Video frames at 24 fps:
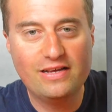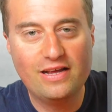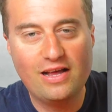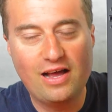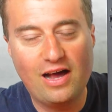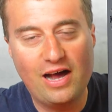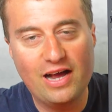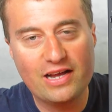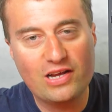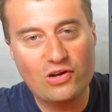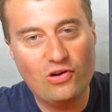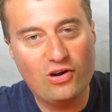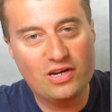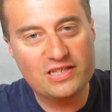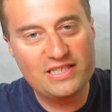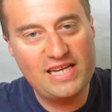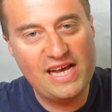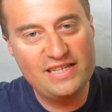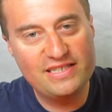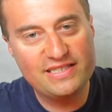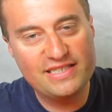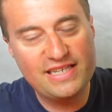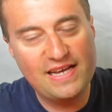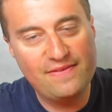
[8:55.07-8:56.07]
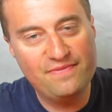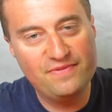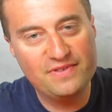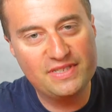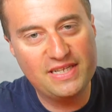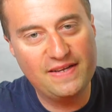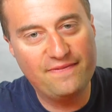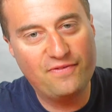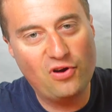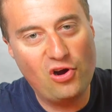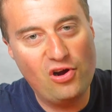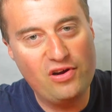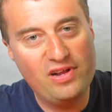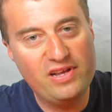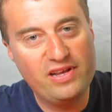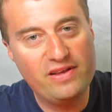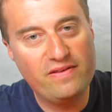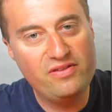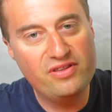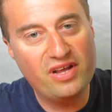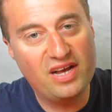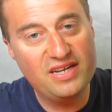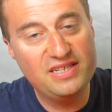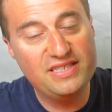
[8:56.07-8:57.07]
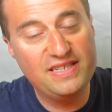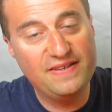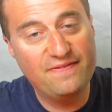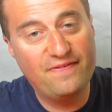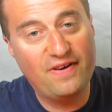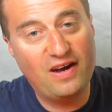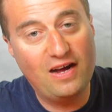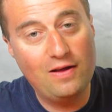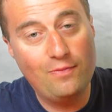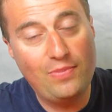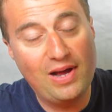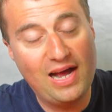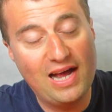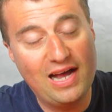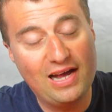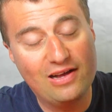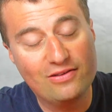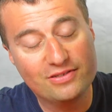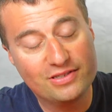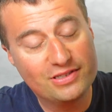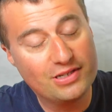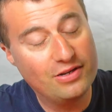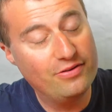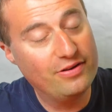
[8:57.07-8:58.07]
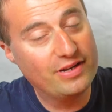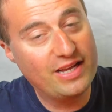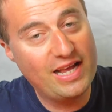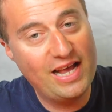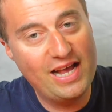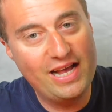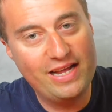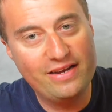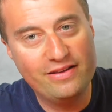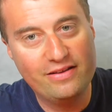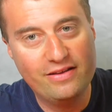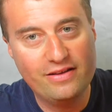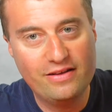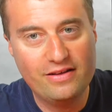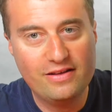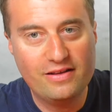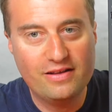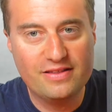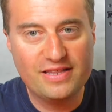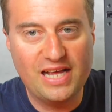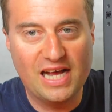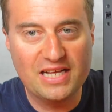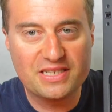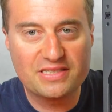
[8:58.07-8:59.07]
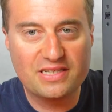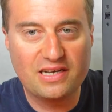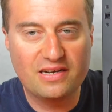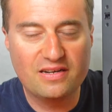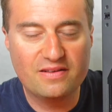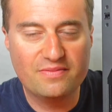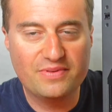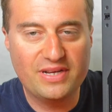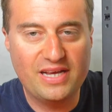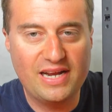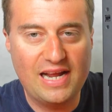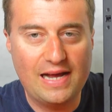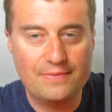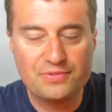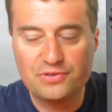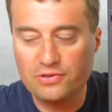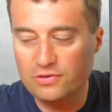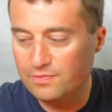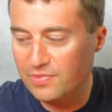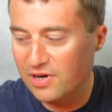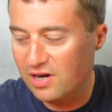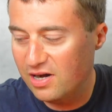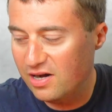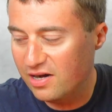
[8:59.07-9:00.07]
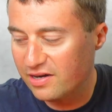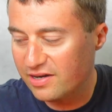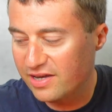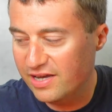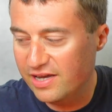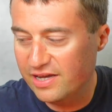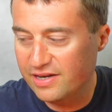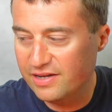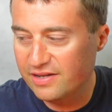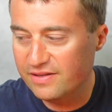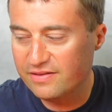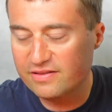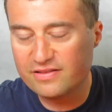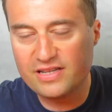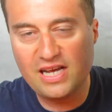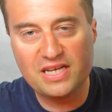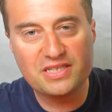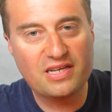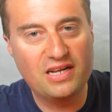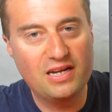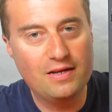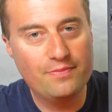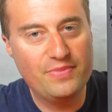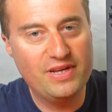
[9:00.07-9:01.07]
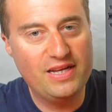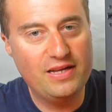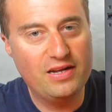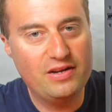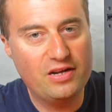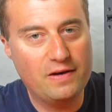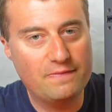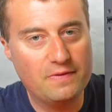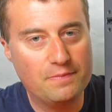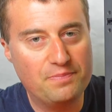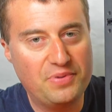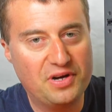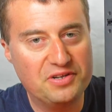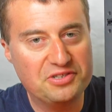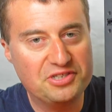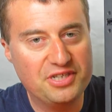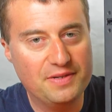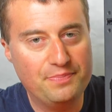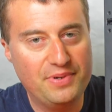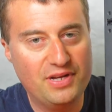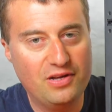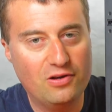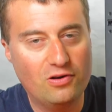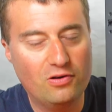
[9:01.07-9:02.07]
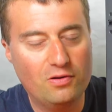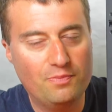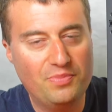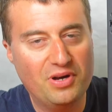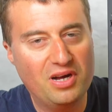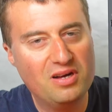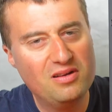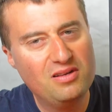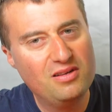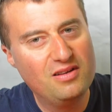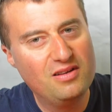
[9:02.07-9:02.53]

I got a 1070 for only £95, so again, that's going to be an absolute bargain, and that's going to be another budget build, but